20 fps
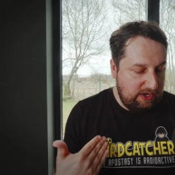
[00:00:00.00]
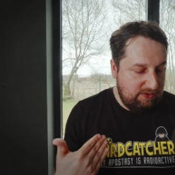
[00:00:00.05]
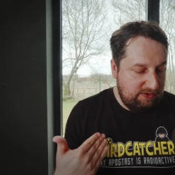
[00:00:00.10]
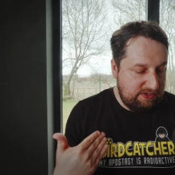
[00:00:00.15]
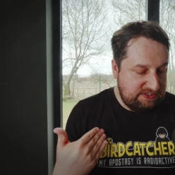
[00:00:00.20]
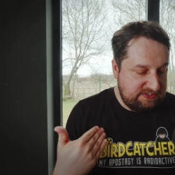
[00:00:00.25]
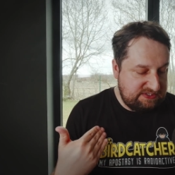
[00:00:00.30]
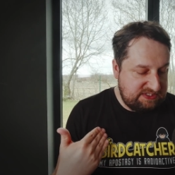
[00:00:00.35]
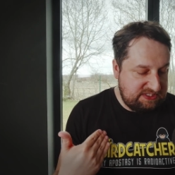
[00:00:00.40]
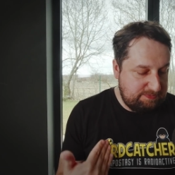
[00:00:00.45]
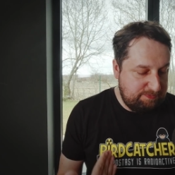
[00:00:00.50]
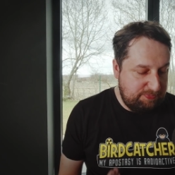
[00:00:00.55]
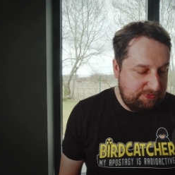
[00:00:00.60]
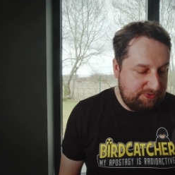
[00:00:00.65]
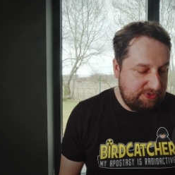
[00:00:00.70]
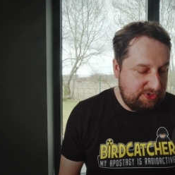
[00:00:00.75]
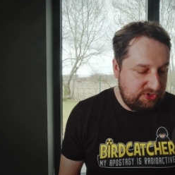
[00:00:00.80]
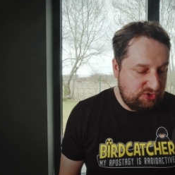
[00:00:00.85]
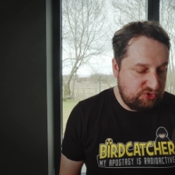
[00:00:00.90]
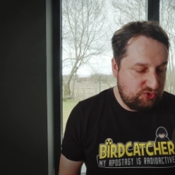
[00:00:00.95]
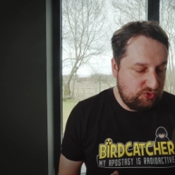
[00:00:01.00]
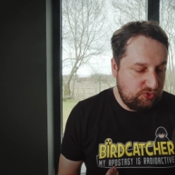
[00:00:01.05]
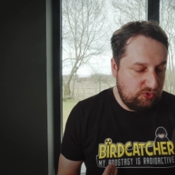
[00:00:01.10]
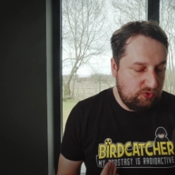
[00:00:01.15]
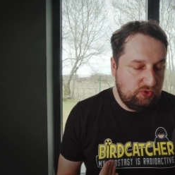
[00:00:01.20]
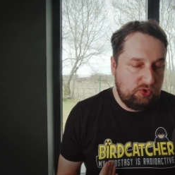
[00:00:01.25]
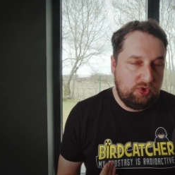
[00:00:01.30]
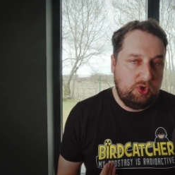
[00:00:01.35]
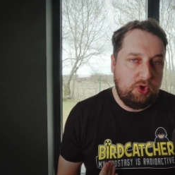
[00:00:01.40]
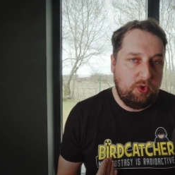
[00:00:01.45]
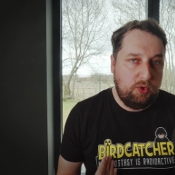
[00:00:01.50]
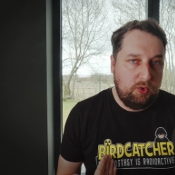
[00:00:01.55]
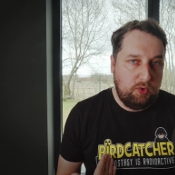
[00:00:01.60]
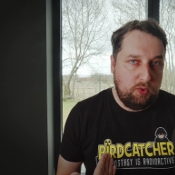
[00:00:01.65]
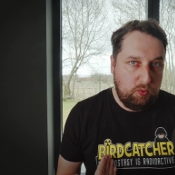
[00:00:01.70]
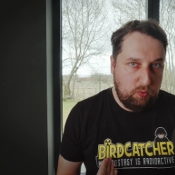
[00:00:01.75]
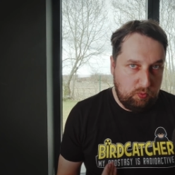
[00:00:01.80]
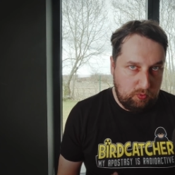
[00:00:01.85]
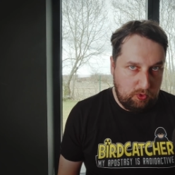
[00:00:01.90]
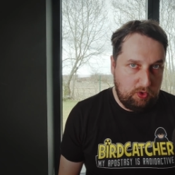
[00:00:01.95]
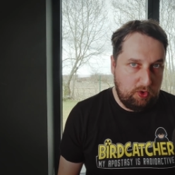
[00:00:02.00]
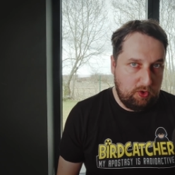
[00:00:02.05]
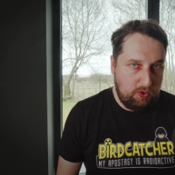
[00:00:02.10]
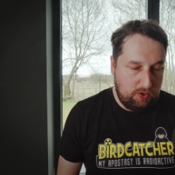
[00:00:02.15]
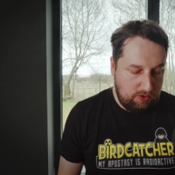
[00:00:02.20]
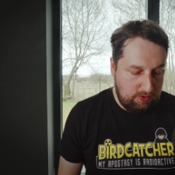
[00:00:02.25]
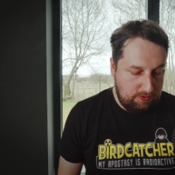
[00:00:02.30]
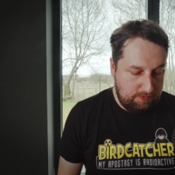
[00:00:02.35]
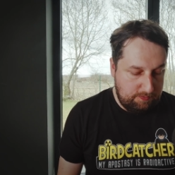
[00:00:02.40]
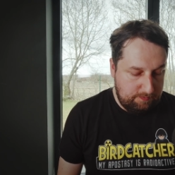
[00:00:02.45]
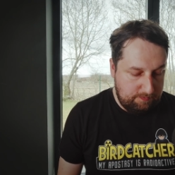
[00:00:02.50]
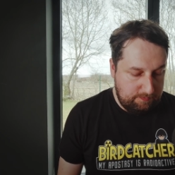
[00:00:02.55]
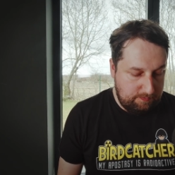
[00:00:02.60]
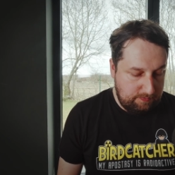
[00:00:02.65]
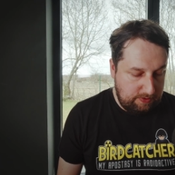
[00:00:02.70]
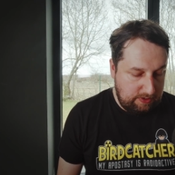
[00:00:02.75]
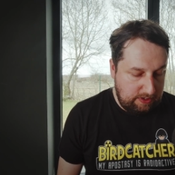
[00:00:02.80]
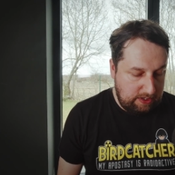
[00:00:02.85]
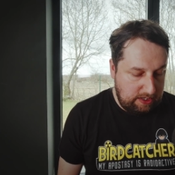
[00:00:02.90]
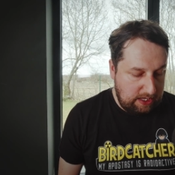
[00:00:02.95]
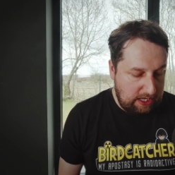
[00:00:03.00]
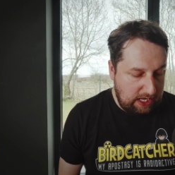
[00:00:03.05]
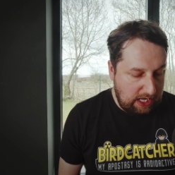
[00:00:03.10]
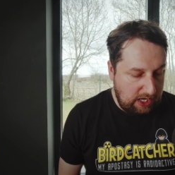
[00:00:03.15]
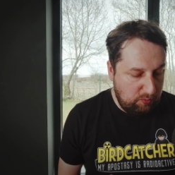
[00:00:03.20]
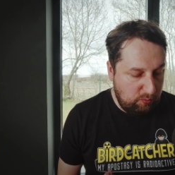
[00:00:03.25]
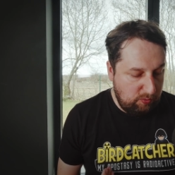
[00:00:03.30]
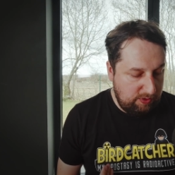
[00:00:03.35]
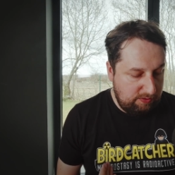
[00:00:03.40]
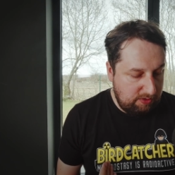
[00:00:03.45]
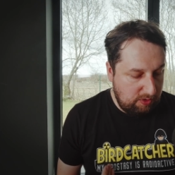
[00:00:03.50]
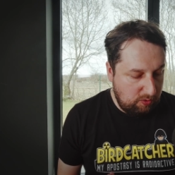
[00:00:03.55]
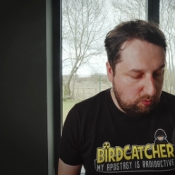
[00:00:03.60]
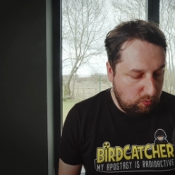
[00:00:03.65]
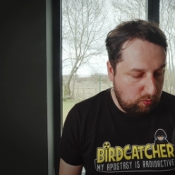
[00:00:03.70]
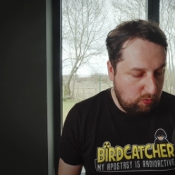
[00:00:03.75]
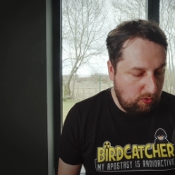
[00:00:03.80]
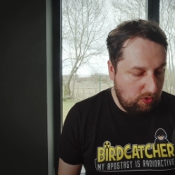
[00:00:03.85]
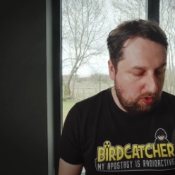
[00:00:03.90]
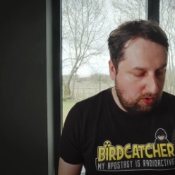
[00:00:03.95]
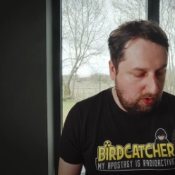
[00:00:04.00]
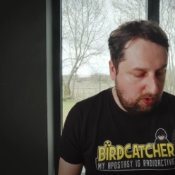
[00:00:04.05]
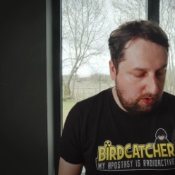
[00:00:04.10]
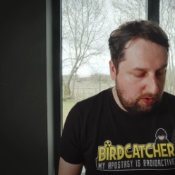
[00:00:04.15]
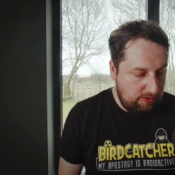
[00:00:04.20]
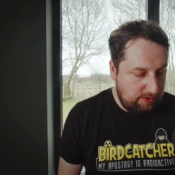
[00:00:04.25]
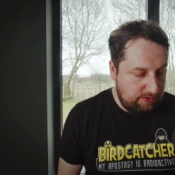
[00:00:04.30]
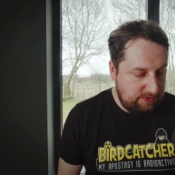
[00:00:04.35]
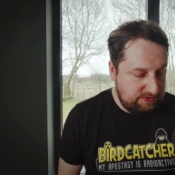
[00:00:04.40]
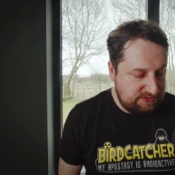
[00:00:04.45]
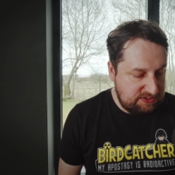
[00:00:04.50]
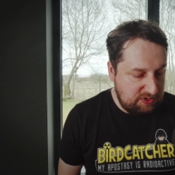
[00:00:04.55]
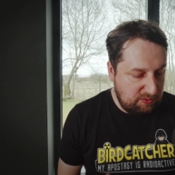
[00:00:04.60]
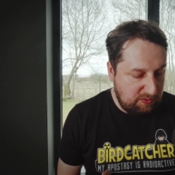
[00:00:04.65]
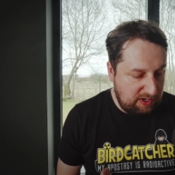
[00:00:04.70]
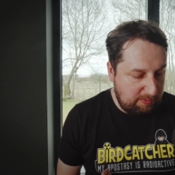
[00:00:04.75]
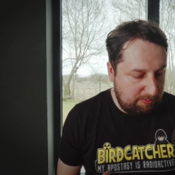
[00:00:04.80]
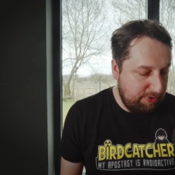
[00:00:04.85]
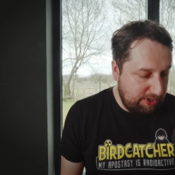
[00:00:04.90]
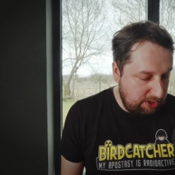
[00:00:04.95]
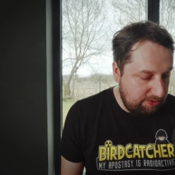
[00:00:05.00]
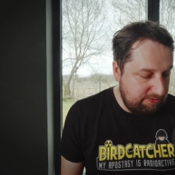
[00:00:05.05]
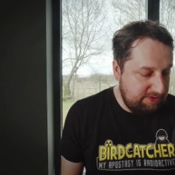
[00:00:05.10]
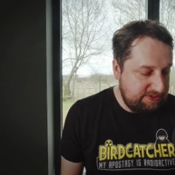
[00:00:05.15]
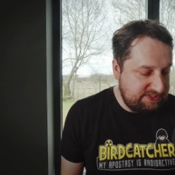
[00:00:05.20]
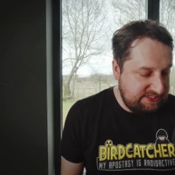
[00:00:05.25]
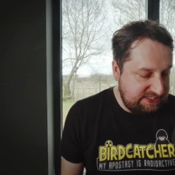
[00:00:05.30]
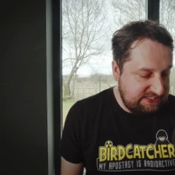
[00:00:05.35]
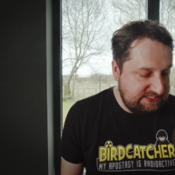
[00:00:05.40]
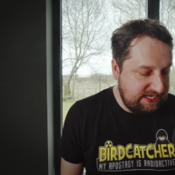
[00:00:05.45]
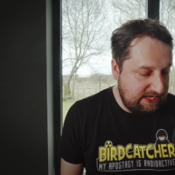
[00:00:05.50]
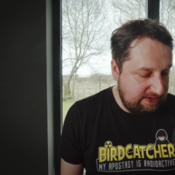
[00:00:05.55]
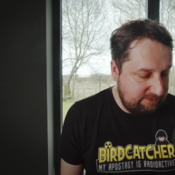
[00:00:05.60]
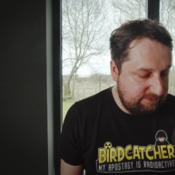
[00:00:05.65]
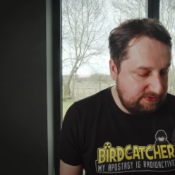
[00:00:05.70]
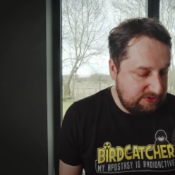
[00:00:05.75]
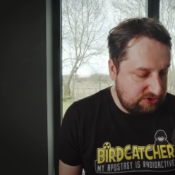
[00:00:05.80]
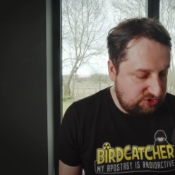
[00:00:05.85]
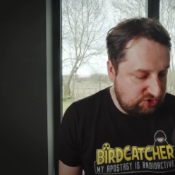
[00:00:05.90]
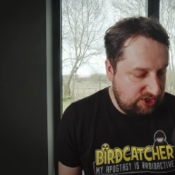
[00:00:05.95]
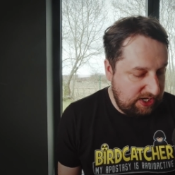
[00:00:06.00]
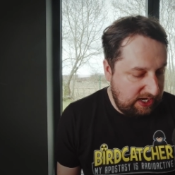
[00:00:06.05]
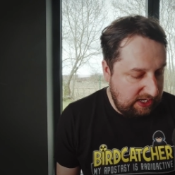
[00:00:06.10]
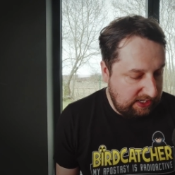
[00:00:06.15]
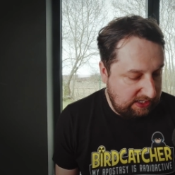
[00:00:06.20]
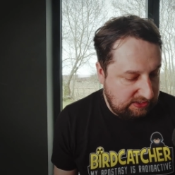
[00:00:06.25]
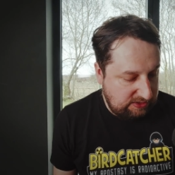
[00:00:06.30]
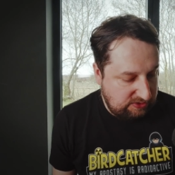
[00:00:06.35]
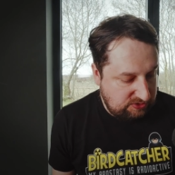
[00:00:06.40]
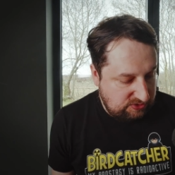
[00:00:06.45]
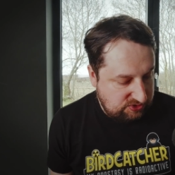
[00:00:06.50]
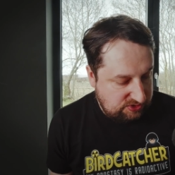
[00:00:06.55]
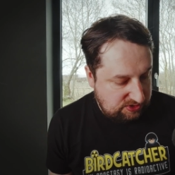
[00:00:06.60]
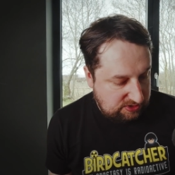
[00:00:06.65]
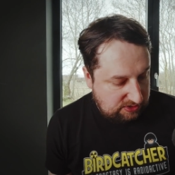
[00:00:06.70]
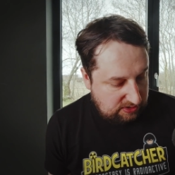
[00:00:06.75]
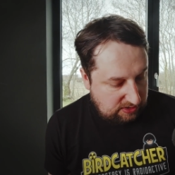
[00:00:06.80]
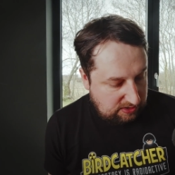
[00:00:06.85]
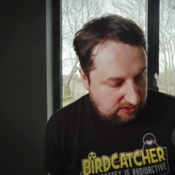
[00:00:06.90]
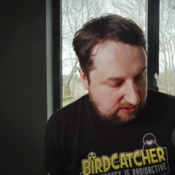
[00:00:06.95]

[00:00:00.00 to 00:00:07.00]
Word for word: We're at spiritual war, and we're at war, so our priorities have to change.